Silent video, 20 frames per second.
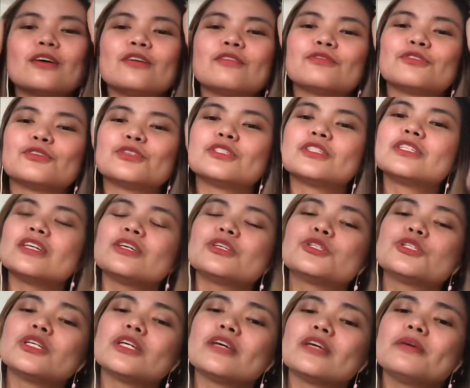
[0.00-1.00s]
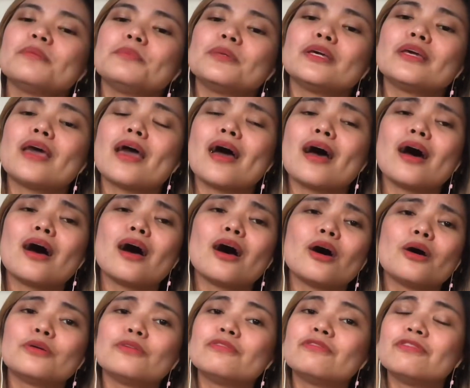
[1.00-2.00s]
for teaching me
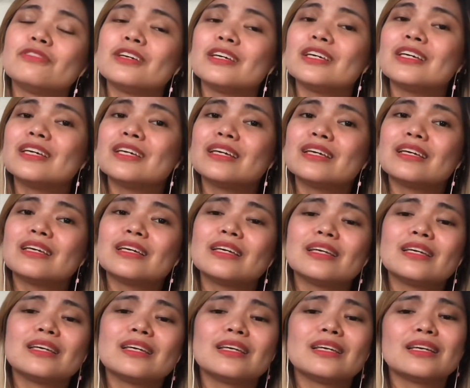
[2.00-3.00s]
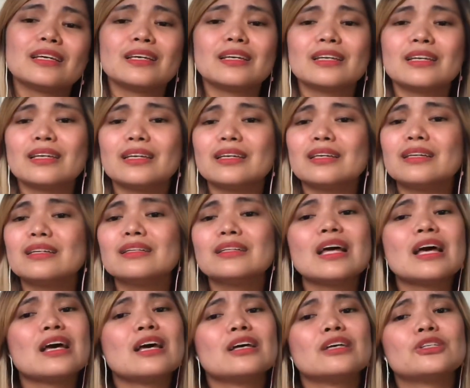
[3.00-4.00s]
how to feel,
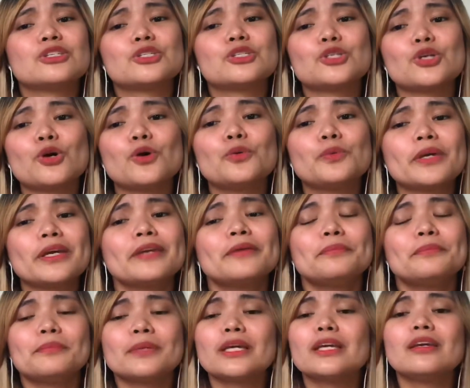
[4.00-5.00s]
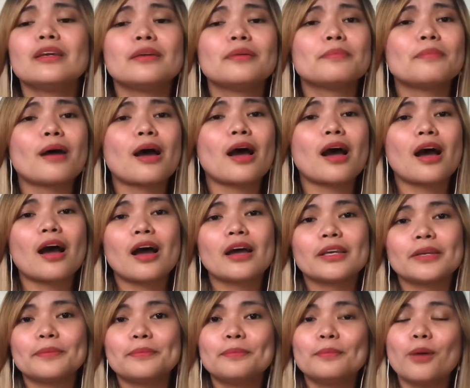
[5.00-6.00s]
showing me my
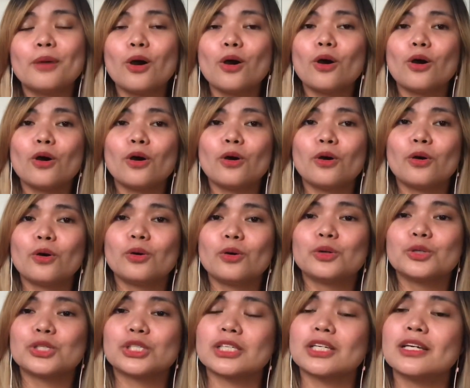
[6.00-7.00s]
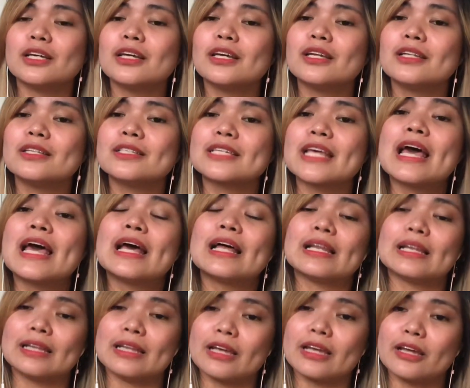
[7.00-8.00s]
emotions,
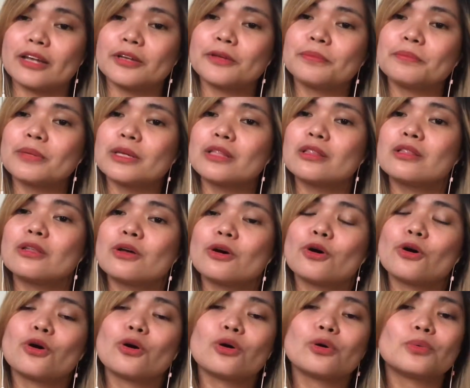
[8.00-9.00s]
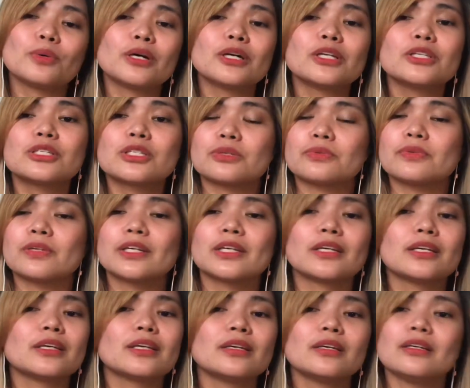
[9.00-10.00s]
letting me know what's
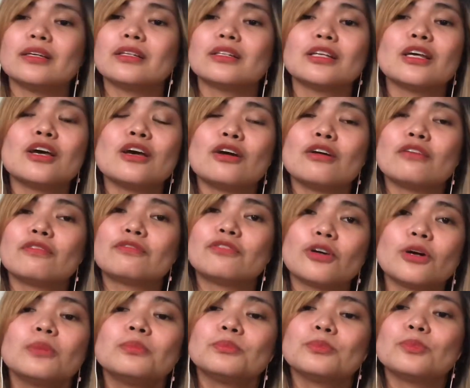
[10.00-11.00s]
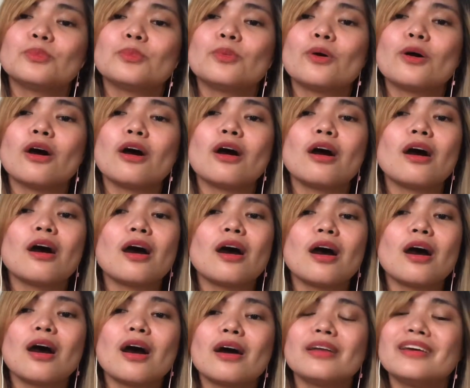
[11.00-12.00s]
real from
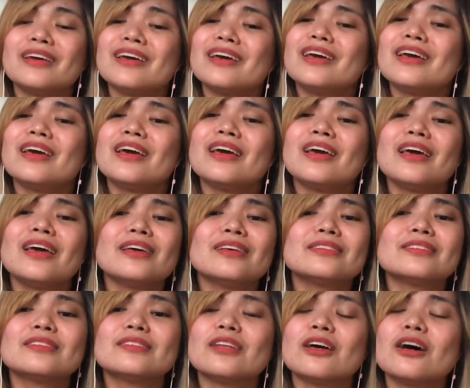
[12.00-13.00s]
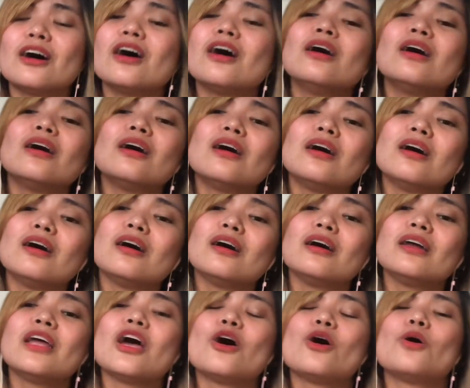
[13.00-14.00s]
what is
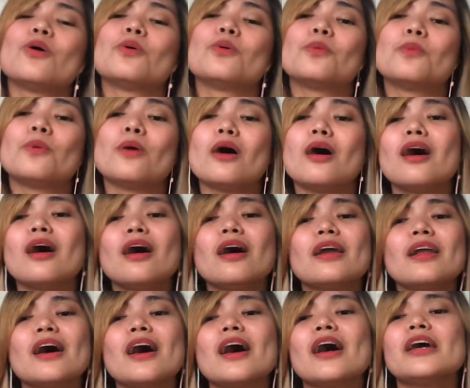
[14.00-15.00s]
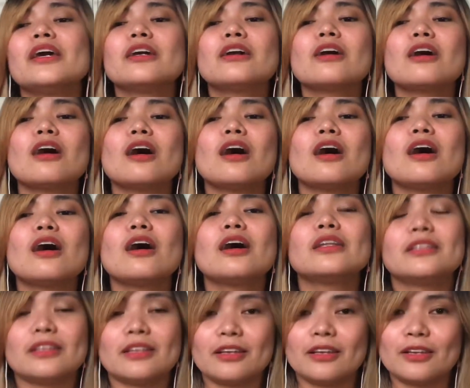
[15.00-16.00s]
not. What I
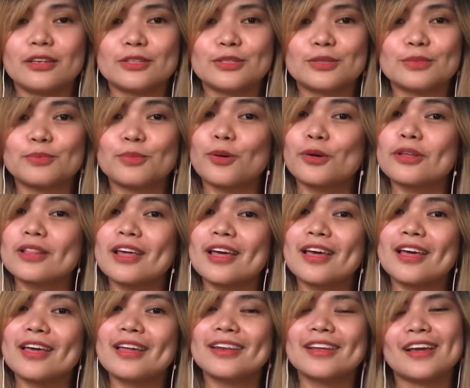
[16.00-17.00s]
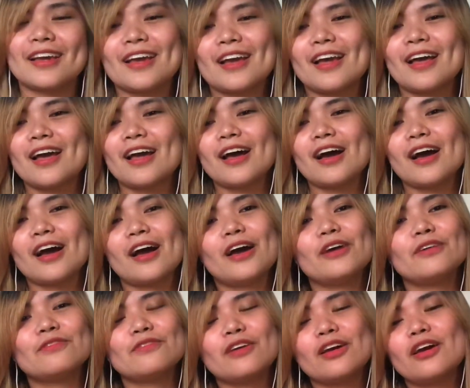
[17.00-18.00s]
got is more than
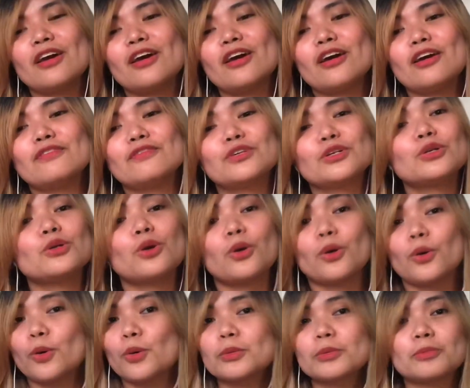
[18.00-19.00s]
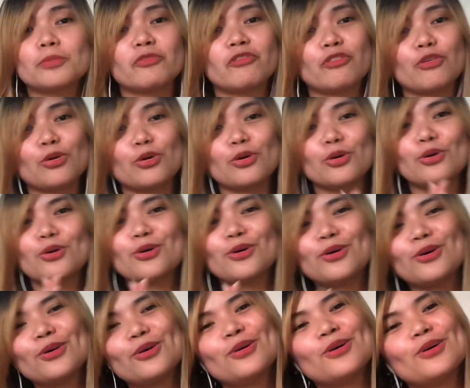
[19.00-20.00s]
I've ever hoped
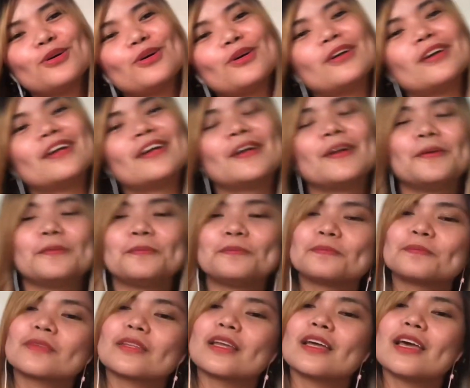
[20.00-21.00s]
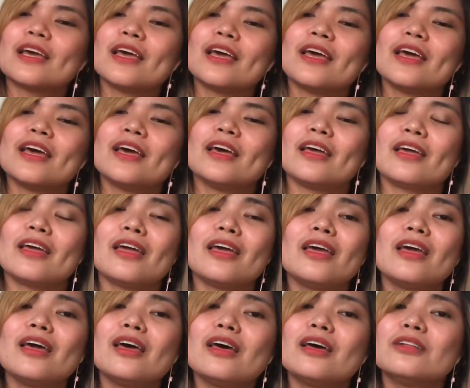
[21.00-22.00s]
for,
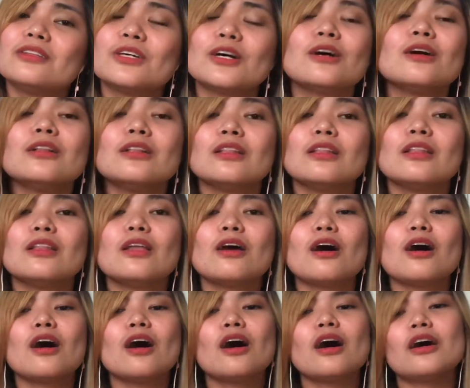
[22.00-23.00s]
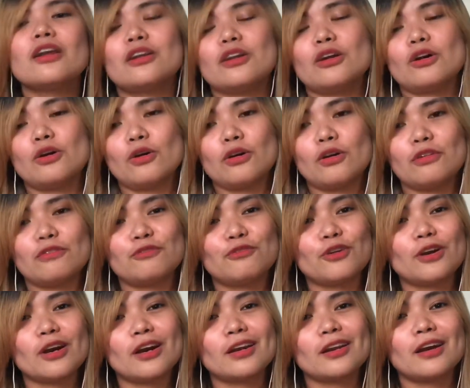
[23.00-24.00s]
and a lot of
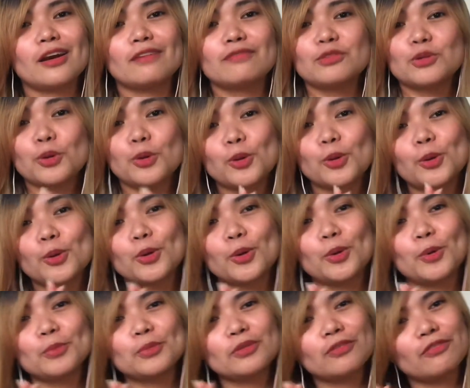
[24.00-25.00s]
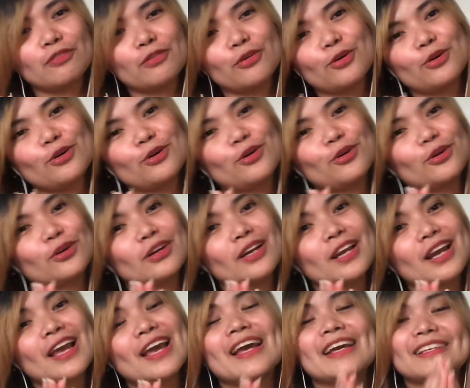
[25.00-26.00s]
what I've hoped for
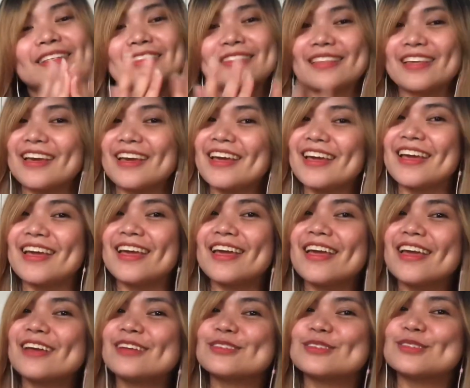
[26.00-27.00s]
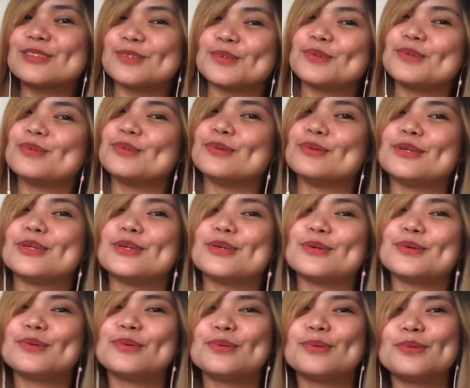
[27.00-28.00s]
is thanks to
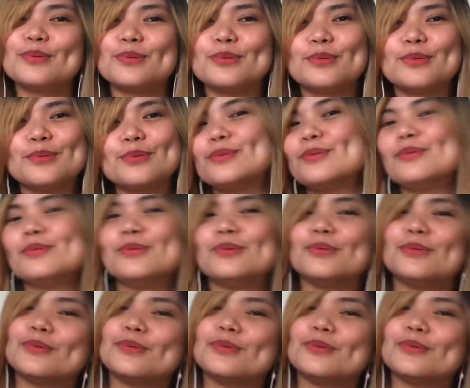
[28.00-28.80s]
you.